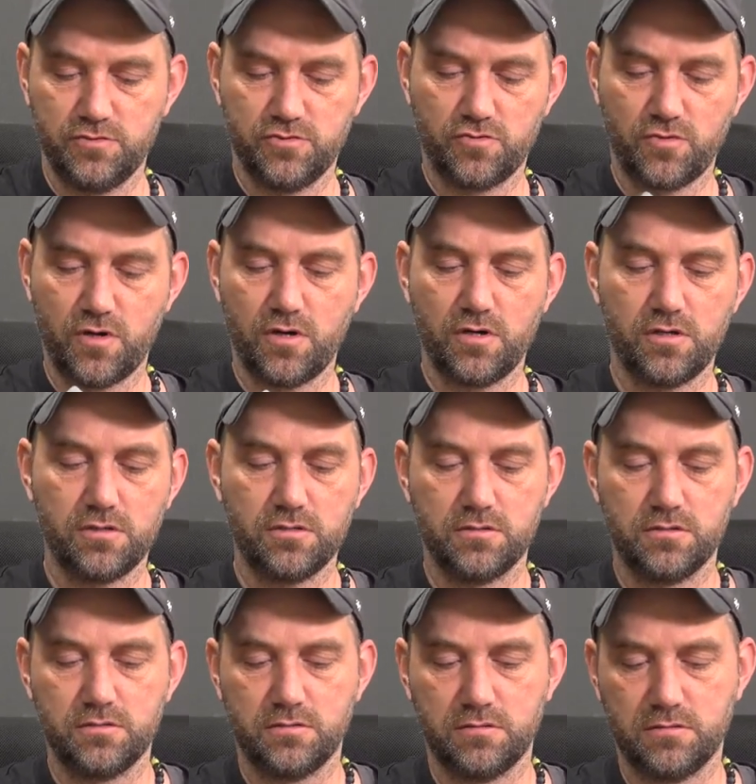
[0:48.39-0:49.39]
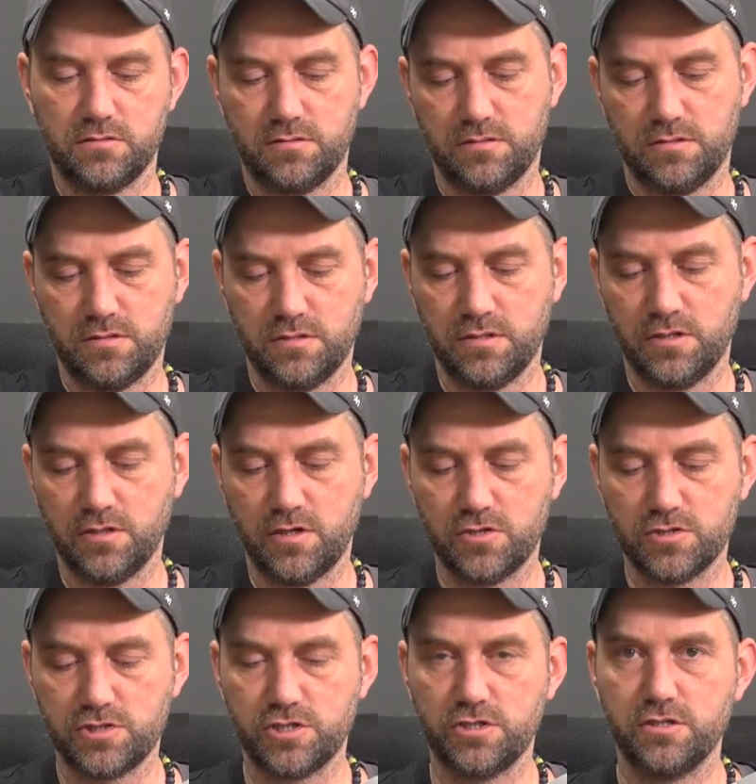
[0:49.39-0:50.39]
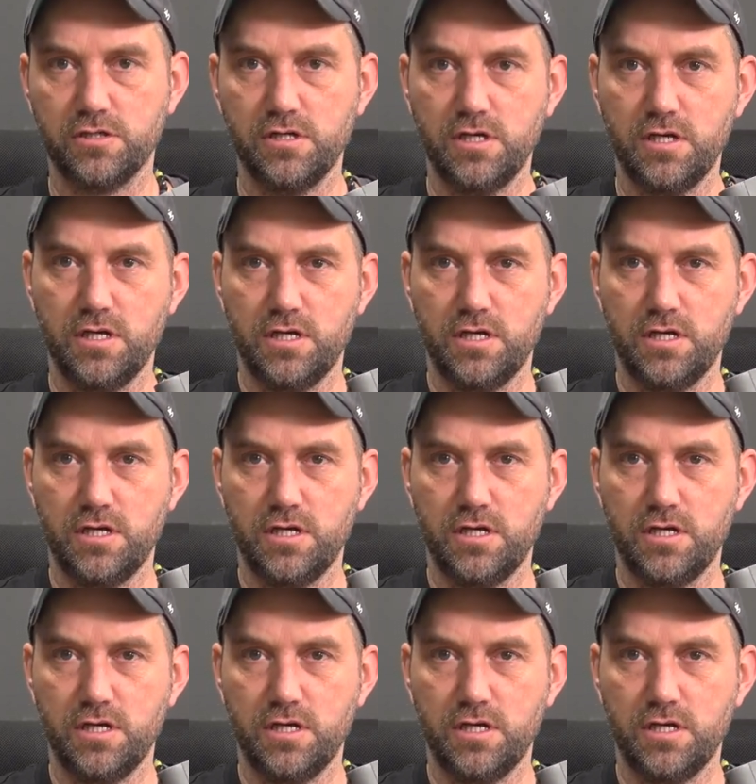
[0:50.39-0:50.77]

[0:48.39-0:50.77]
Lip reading: draw the launcher,